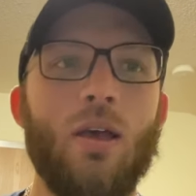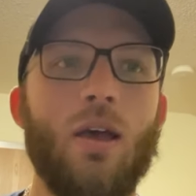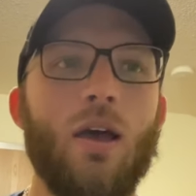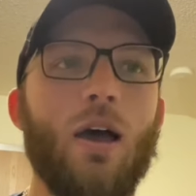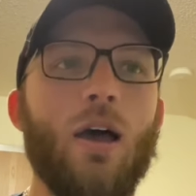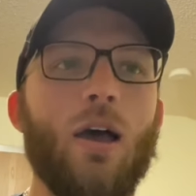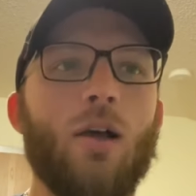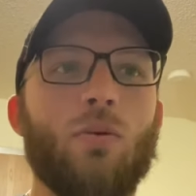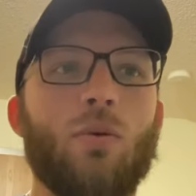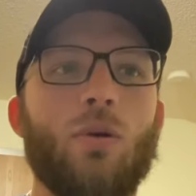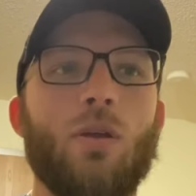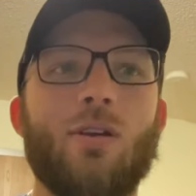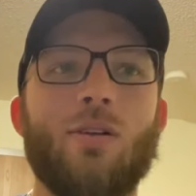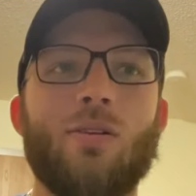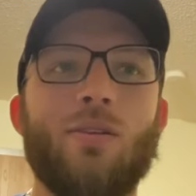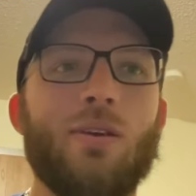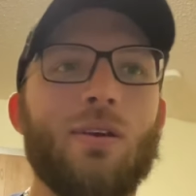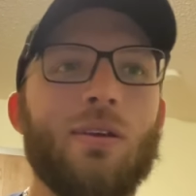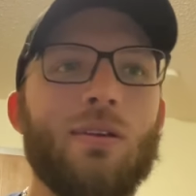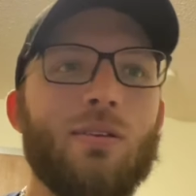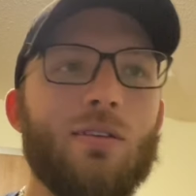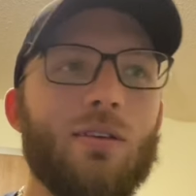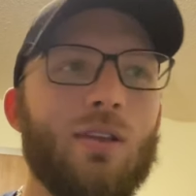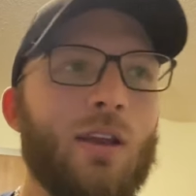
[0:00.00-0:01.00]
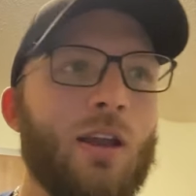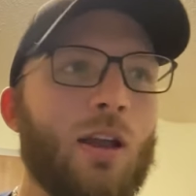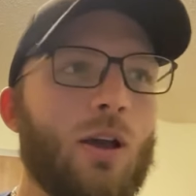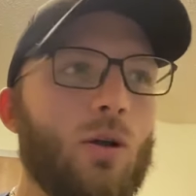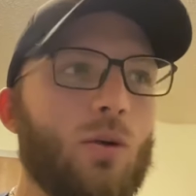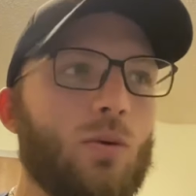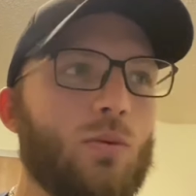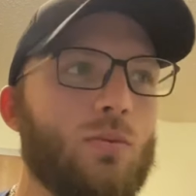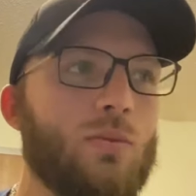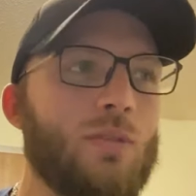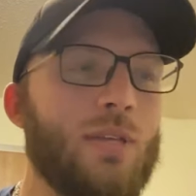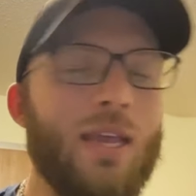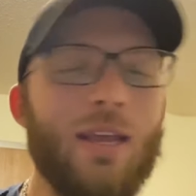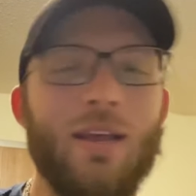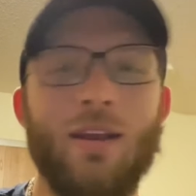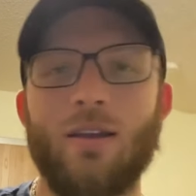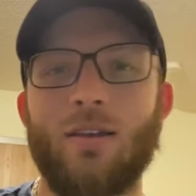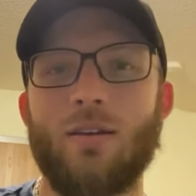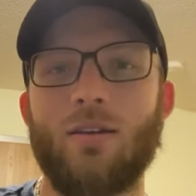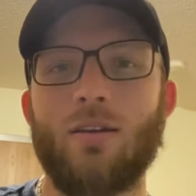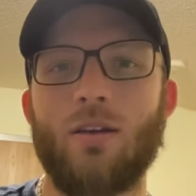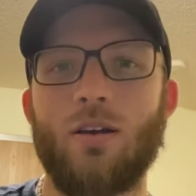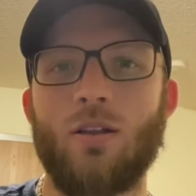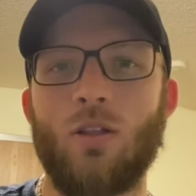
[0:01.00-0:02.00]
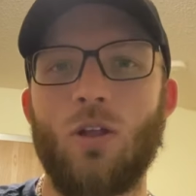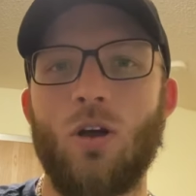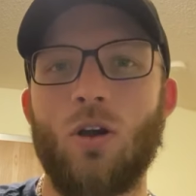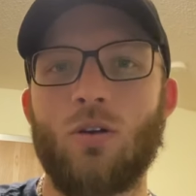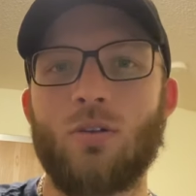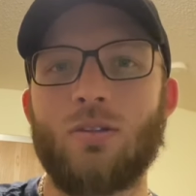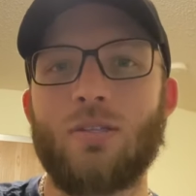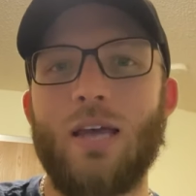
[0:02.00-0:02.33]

rather than, taking a long